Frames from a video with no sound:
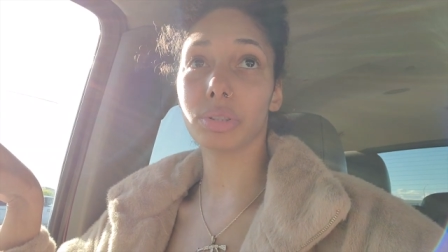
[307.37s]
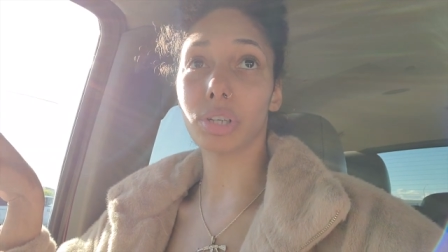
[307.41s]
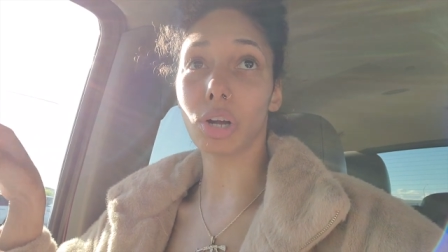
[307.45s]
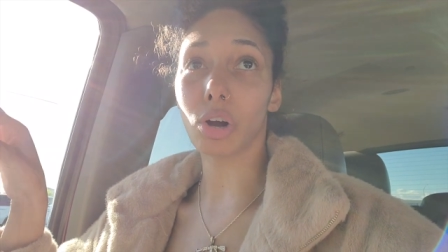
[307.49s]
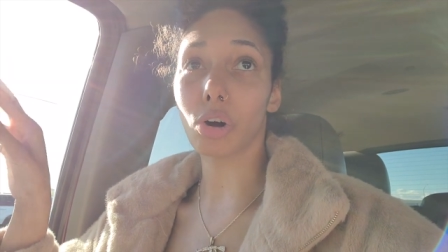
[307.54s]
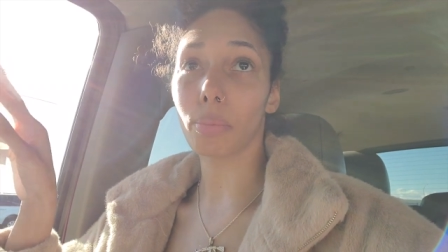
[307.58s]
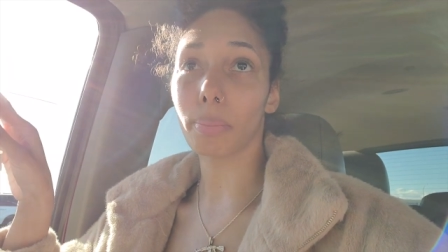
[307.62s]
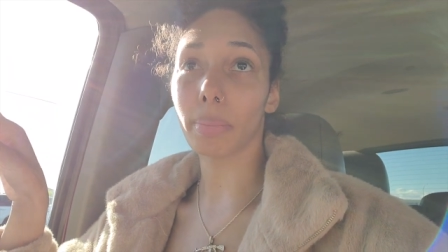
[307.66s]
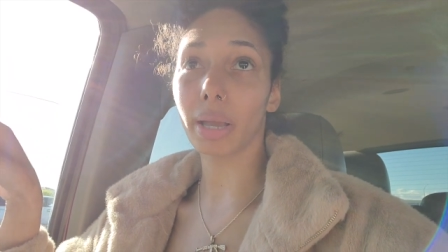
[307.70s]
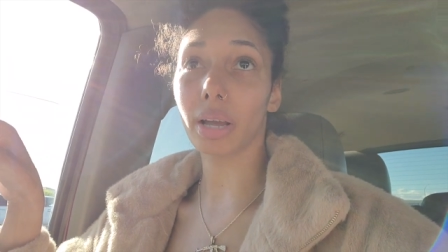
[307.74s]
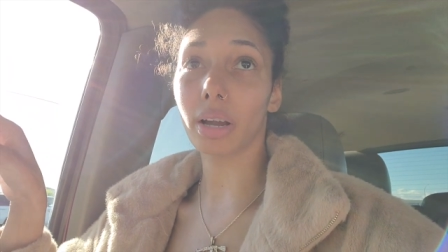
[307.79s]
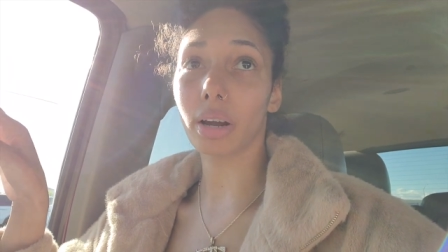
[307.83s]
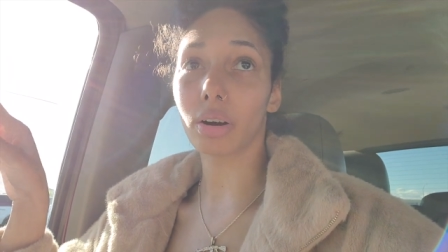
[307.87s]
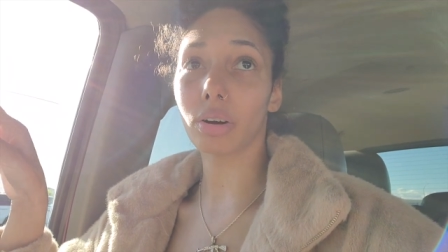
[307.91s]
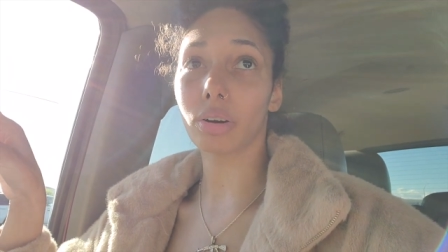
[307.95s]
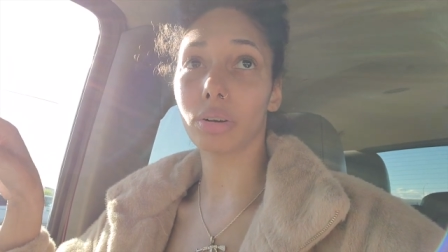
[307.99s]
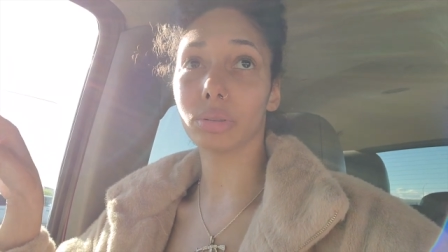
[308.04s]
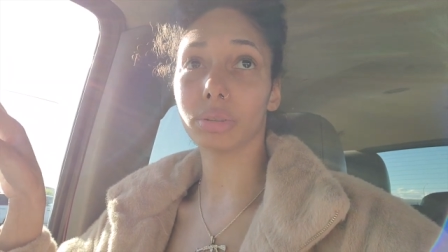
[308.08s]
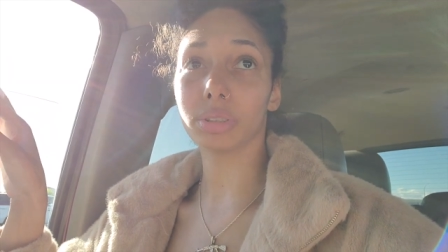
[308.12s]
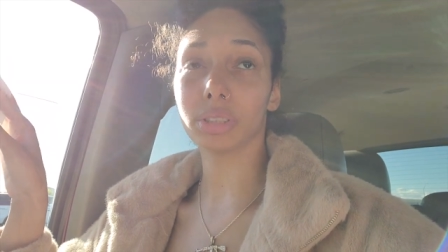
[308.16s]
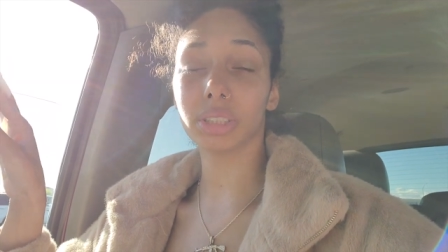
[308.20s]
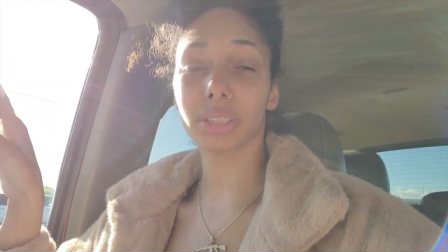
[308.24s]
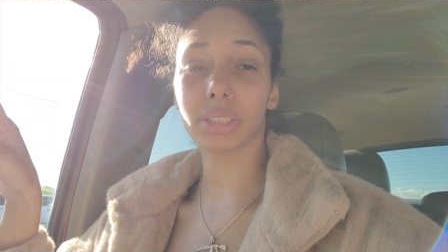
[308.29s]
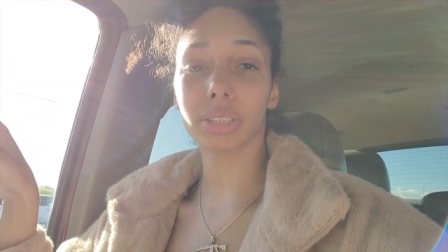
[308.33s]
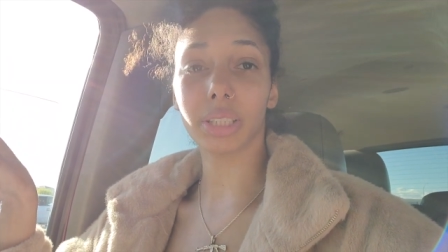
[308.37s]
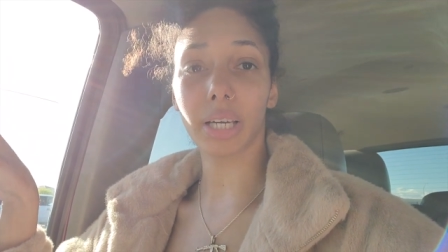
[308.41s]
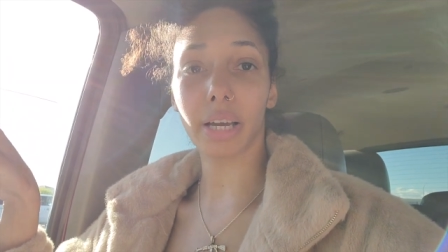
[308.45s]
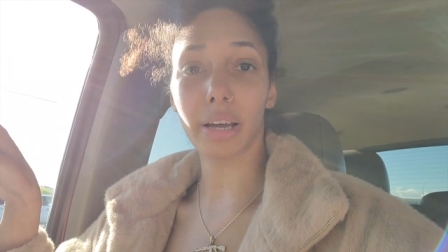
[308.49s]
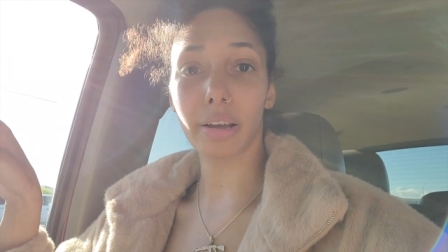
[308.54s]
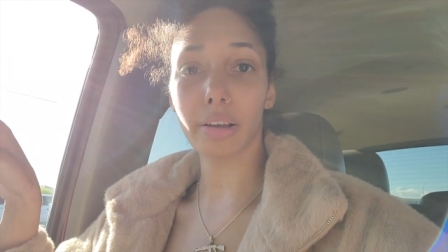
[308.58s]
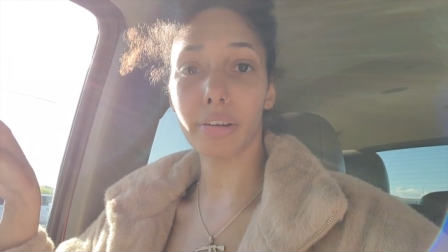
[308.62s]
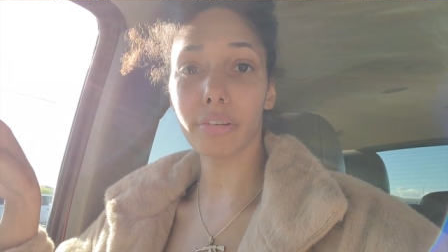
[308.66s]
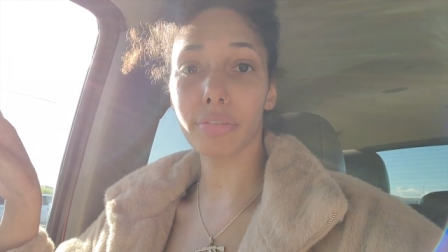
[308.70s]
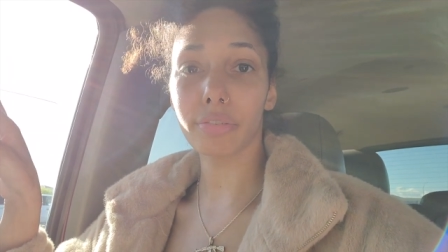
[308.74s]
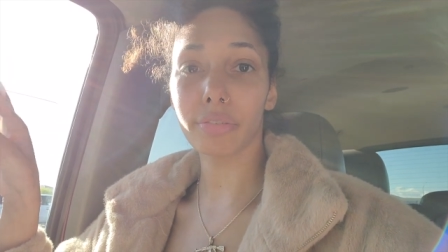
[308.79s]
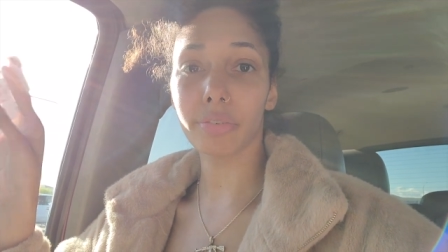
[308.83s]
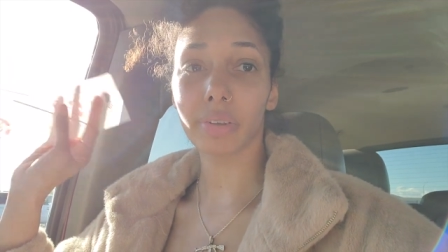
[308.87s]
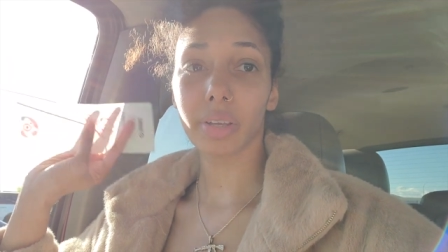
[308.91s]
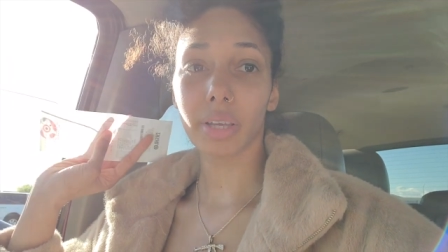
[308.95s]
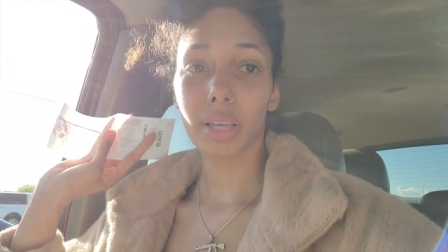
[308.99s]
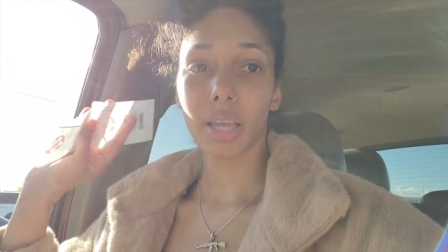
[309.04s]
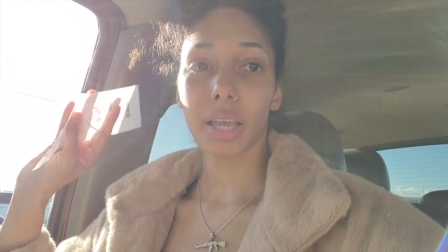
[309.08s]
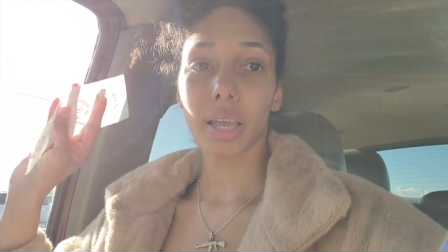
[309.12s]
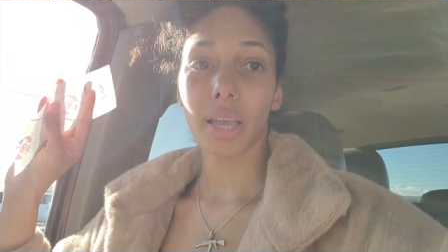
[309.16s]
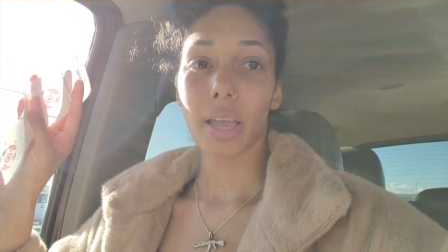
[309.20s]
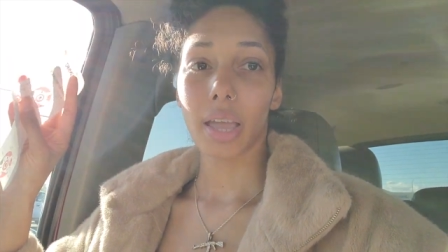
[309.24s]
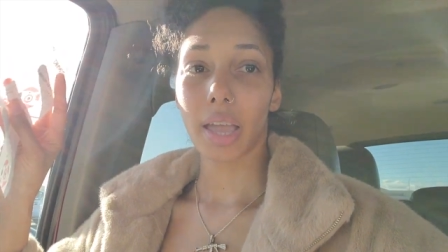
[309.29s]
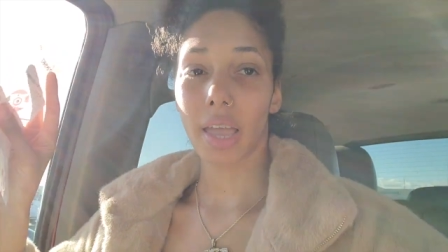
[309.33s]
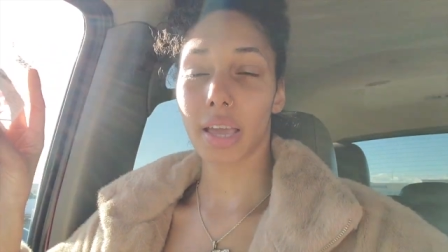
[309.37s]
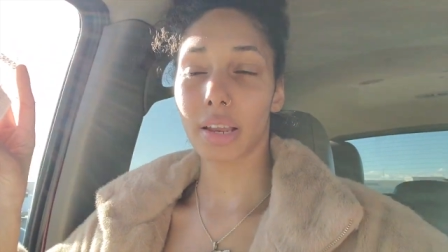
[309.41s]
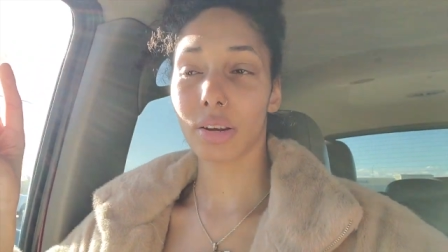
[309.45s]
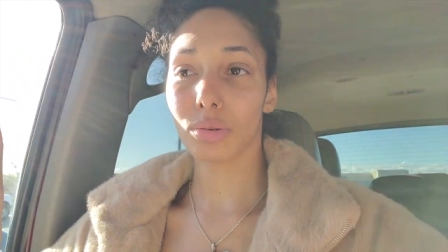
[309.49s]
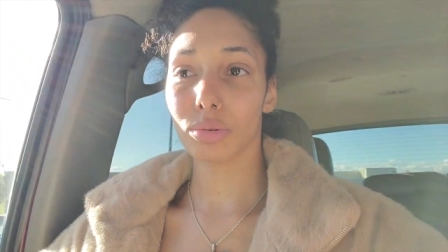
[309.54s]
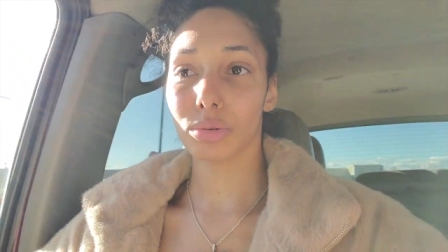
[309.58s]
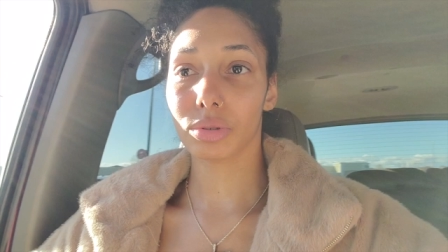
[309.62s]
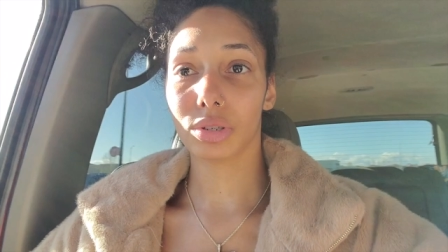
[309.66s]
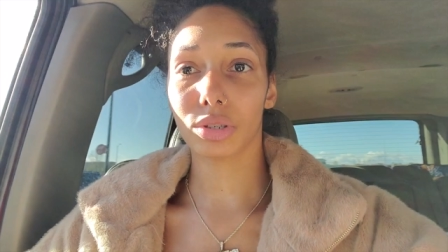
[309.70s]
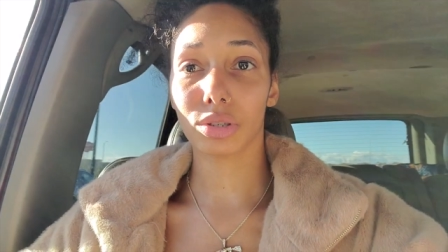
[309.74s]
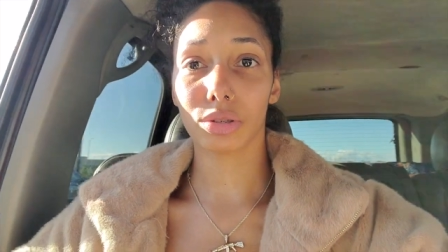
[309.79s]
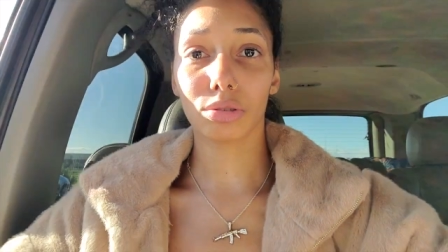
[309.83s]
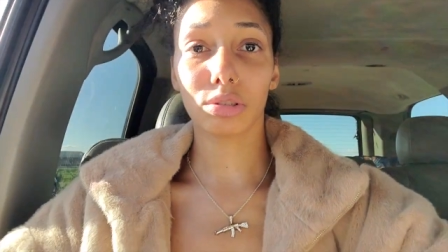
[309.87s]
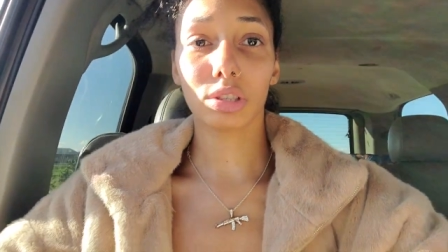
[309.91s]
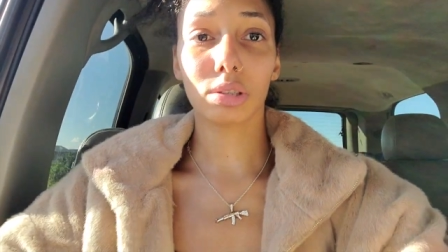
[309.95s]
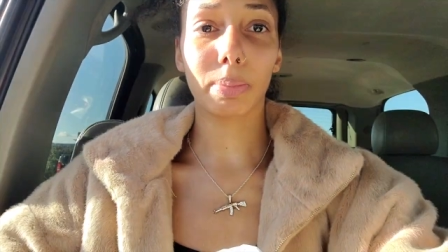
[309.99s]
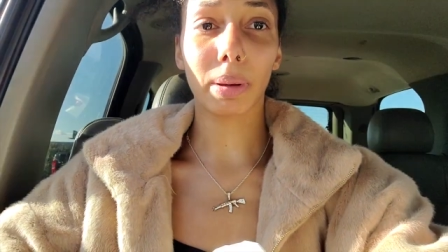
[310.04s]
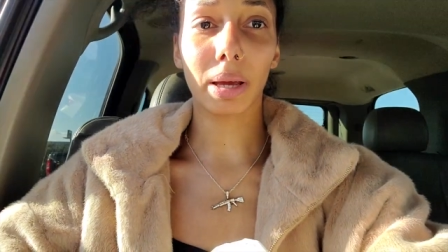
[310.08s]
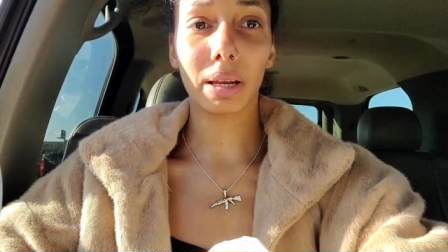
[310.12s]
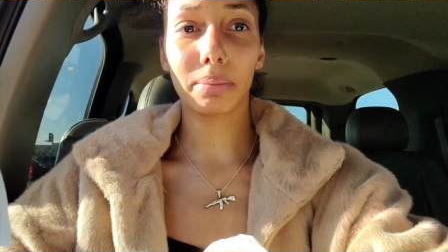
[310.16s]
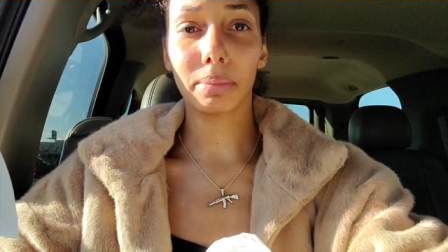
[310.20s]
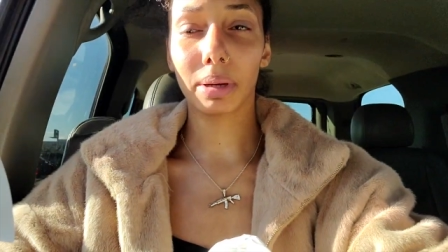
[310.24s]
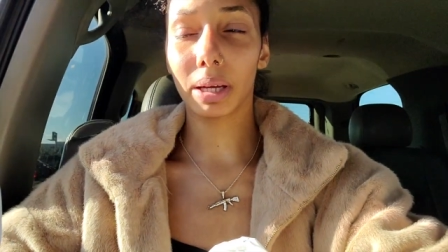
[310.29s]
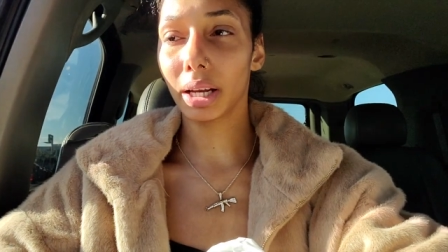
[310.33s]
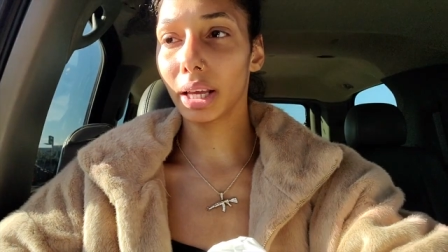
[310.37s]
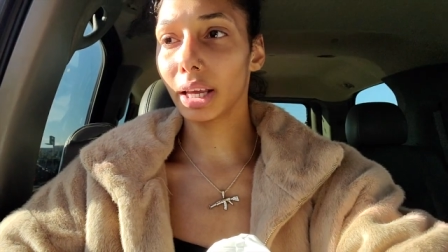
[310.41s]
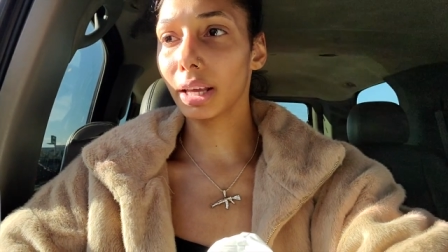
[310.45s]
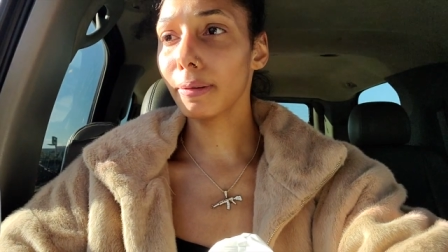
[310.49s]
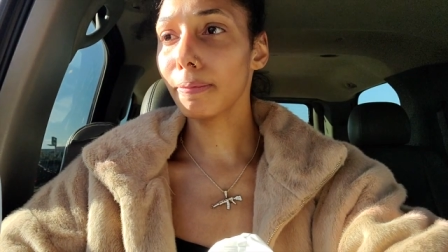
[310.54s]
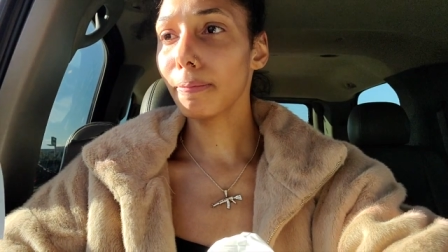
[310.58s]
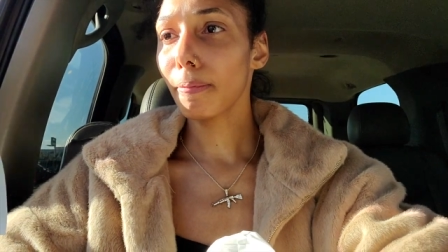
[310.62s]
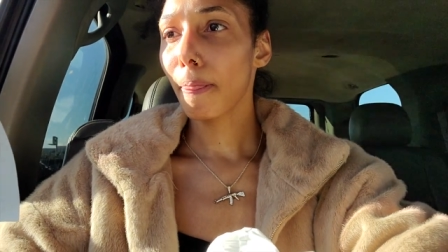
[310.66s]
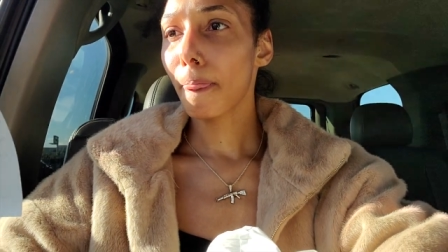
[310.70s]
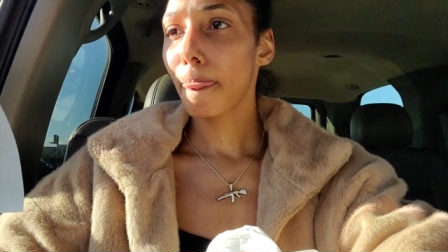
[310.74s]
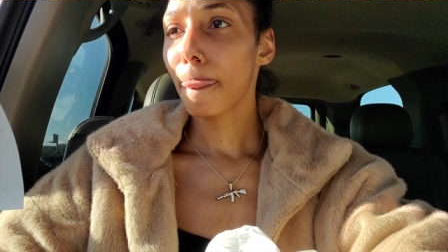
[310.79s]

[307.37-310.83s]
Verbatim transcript: don't make our own stuff and who do spend money,